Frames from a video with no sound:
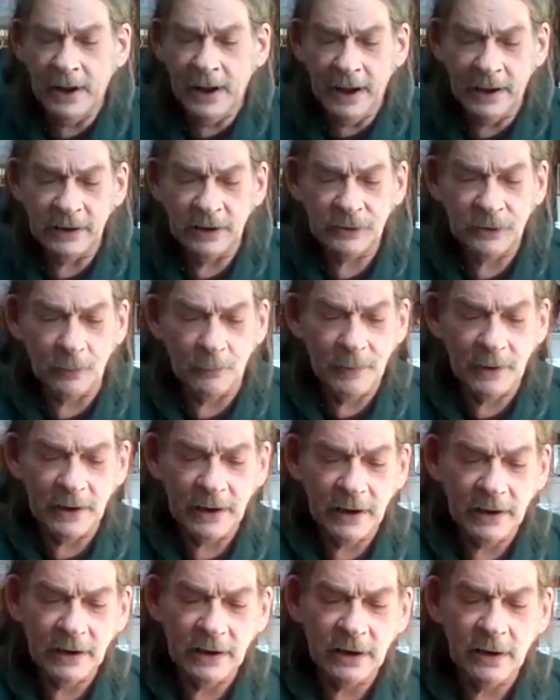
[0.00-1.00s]
and at the
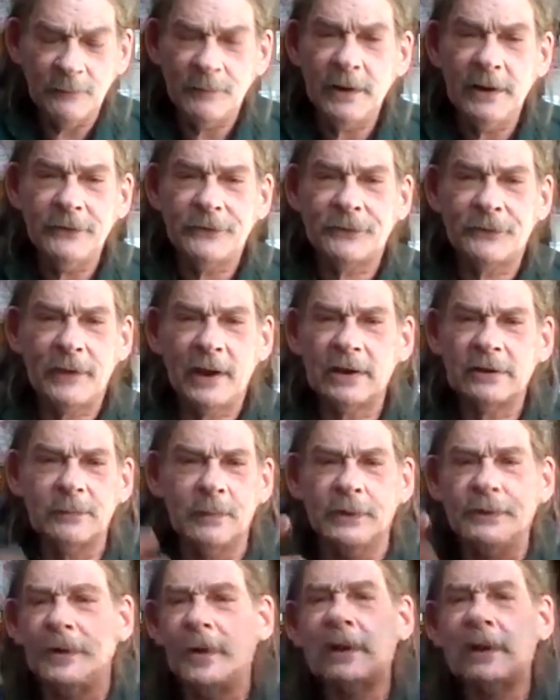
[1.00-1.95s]
beginning of each segment,